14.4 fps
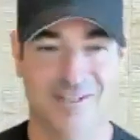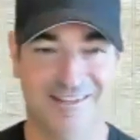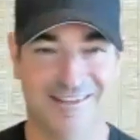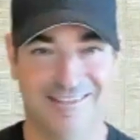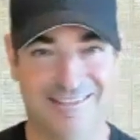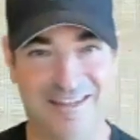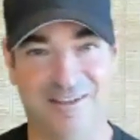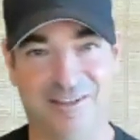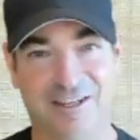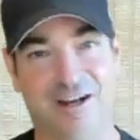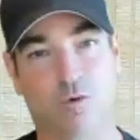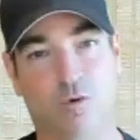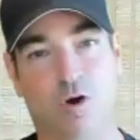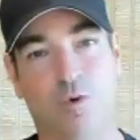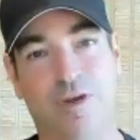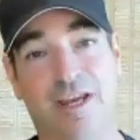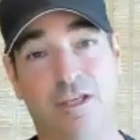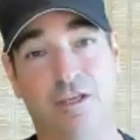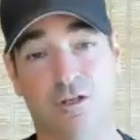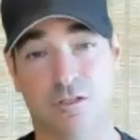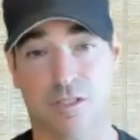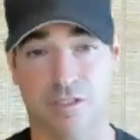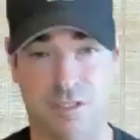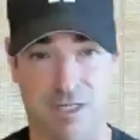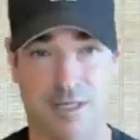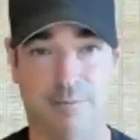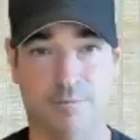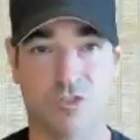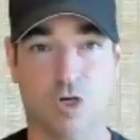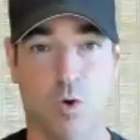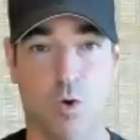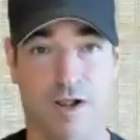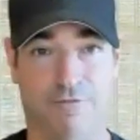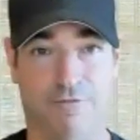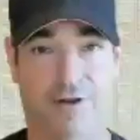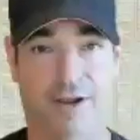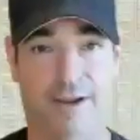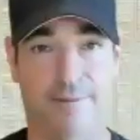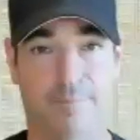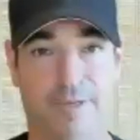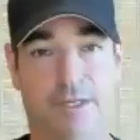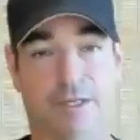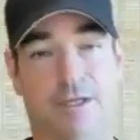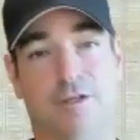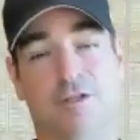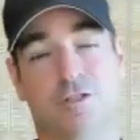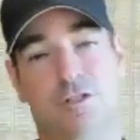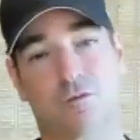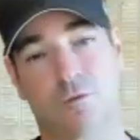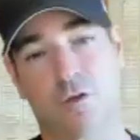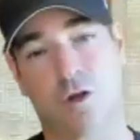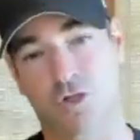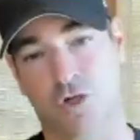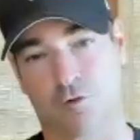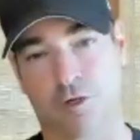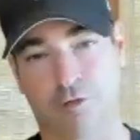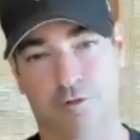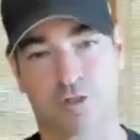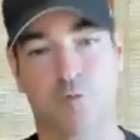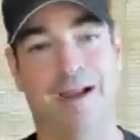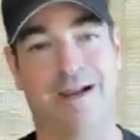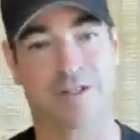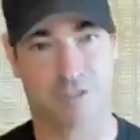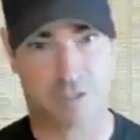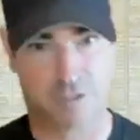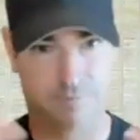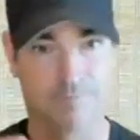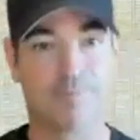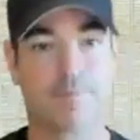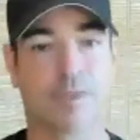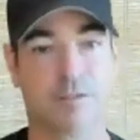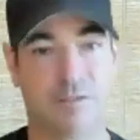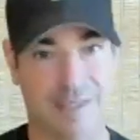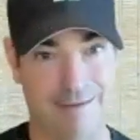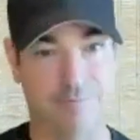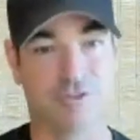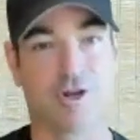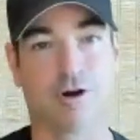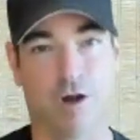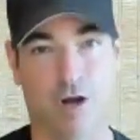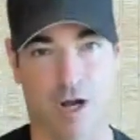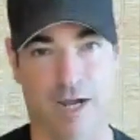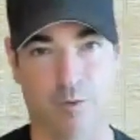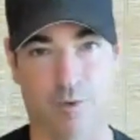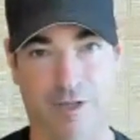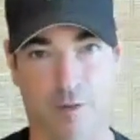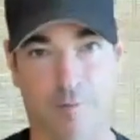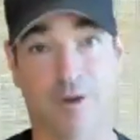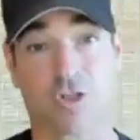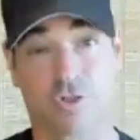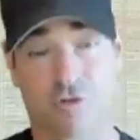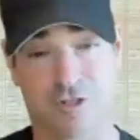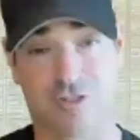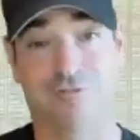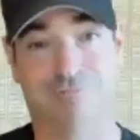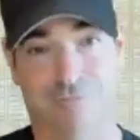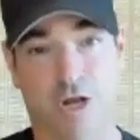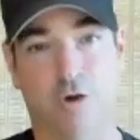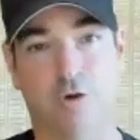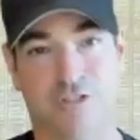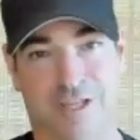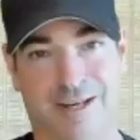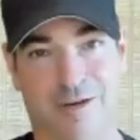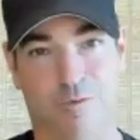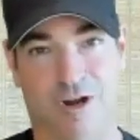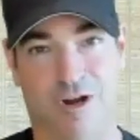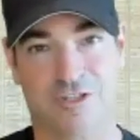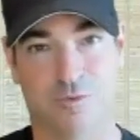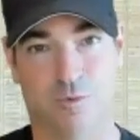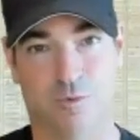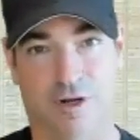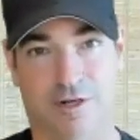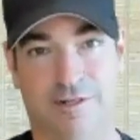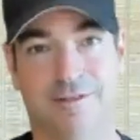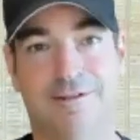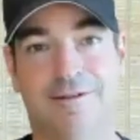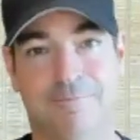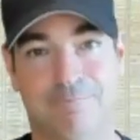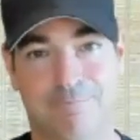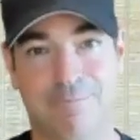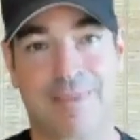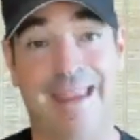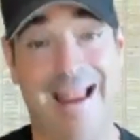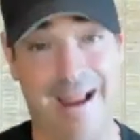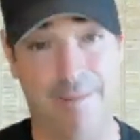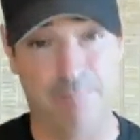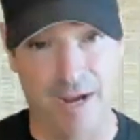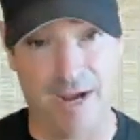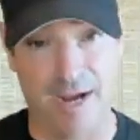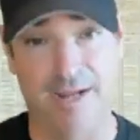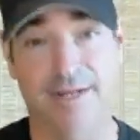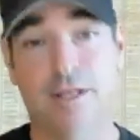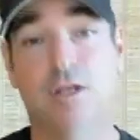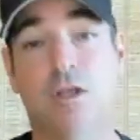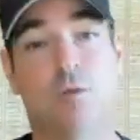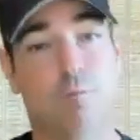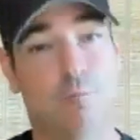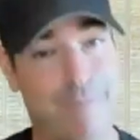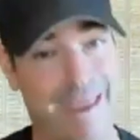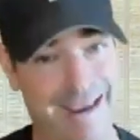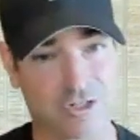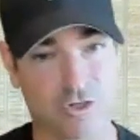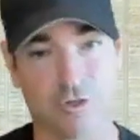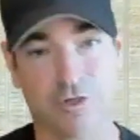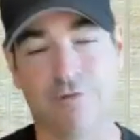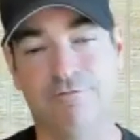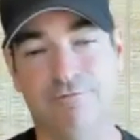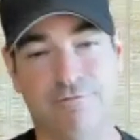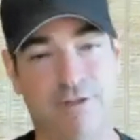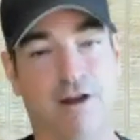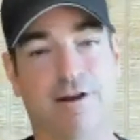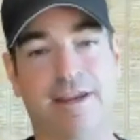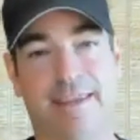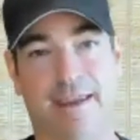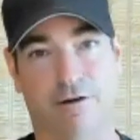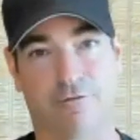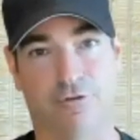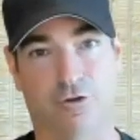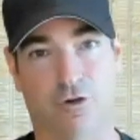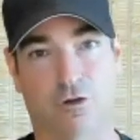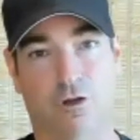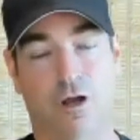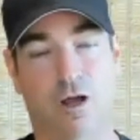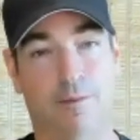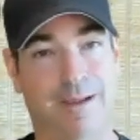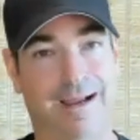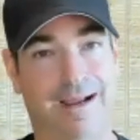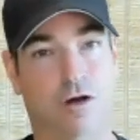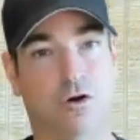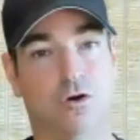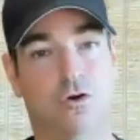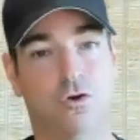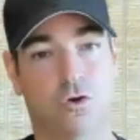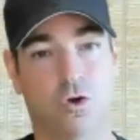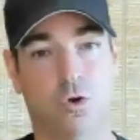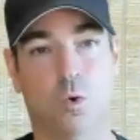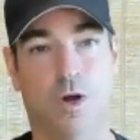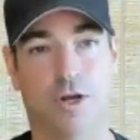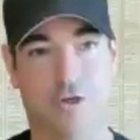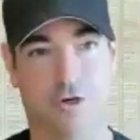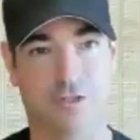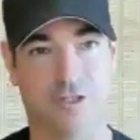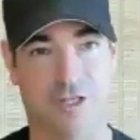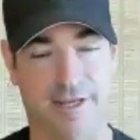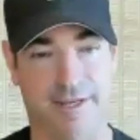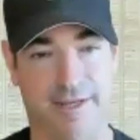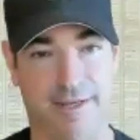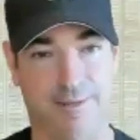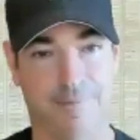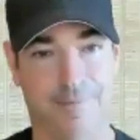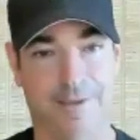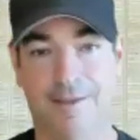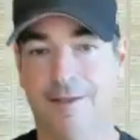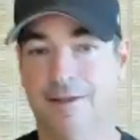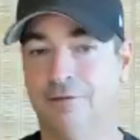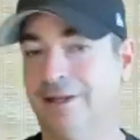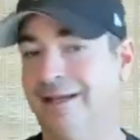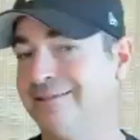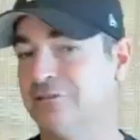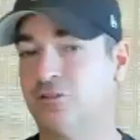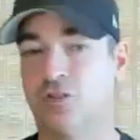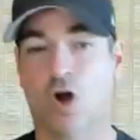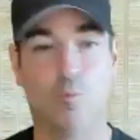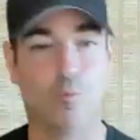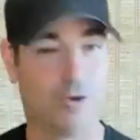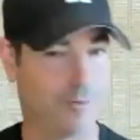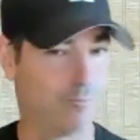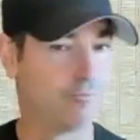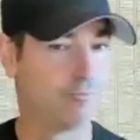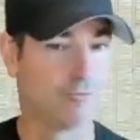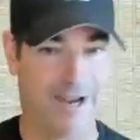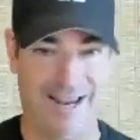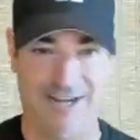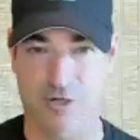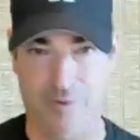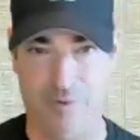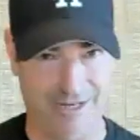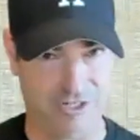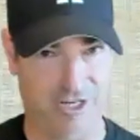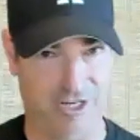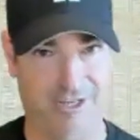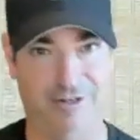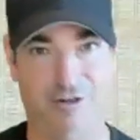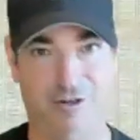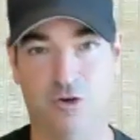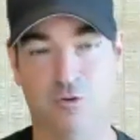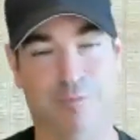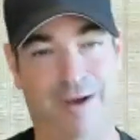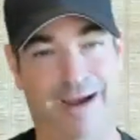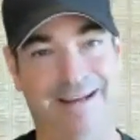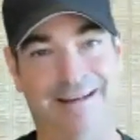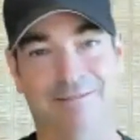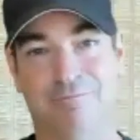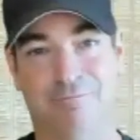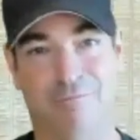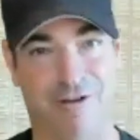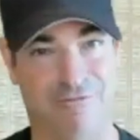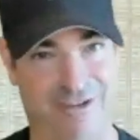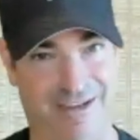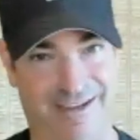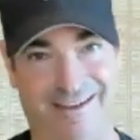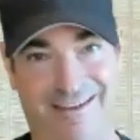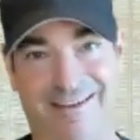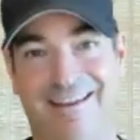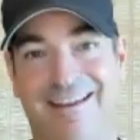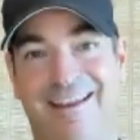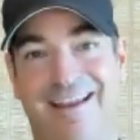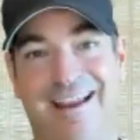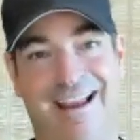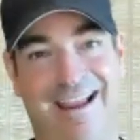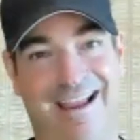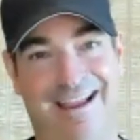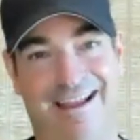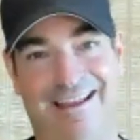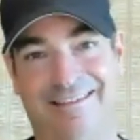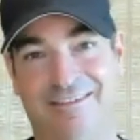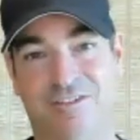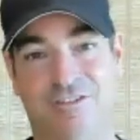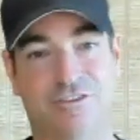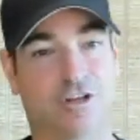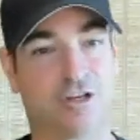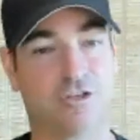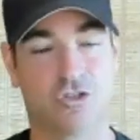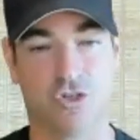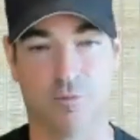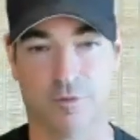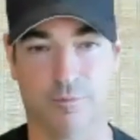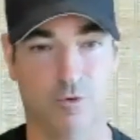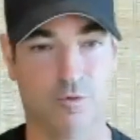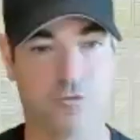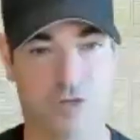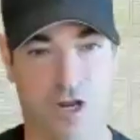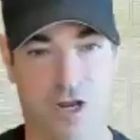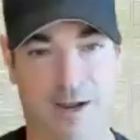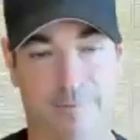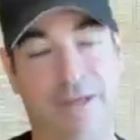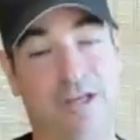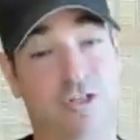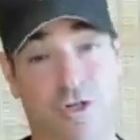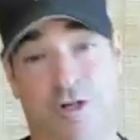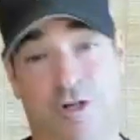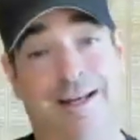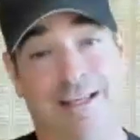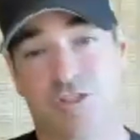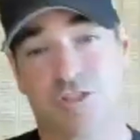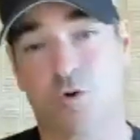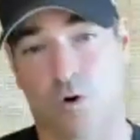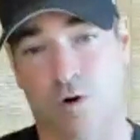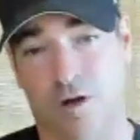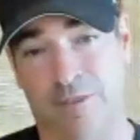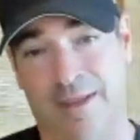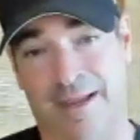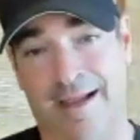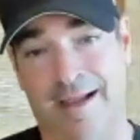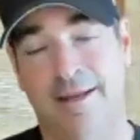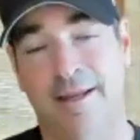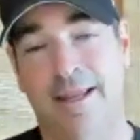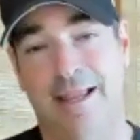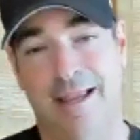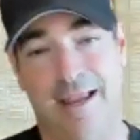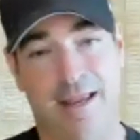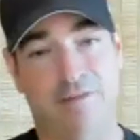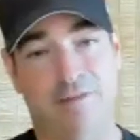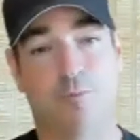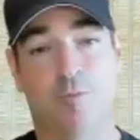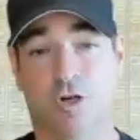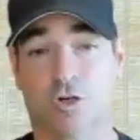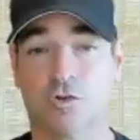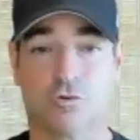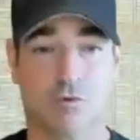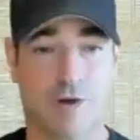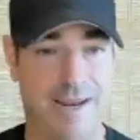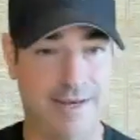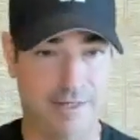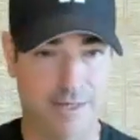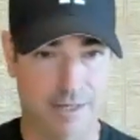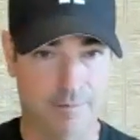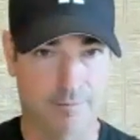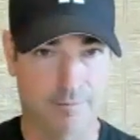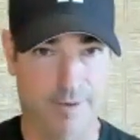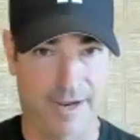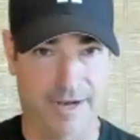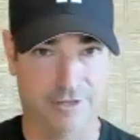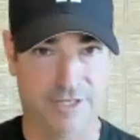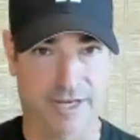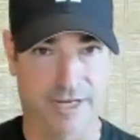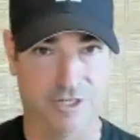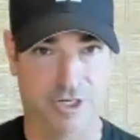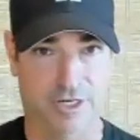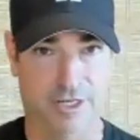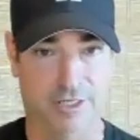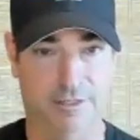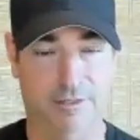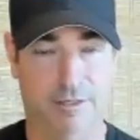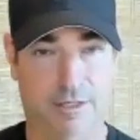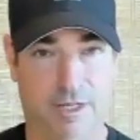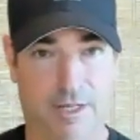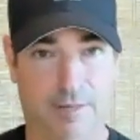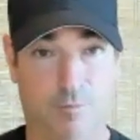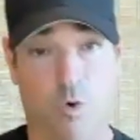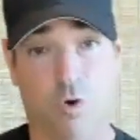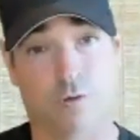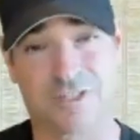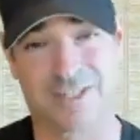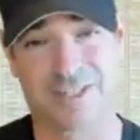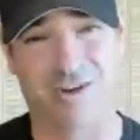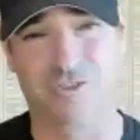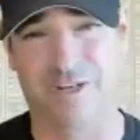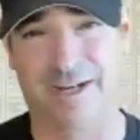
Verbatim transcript: deal here where we can use the team to qualify because Ojo really respects teams that are on Ylopo, because Chris knows it, he walks the walk. But make you're very careful about who on your team, like don't put a brand new agent who might muff it and the consumer moves on, because you're going to get scored on that. And if you put a great buyer's agent or sellers, like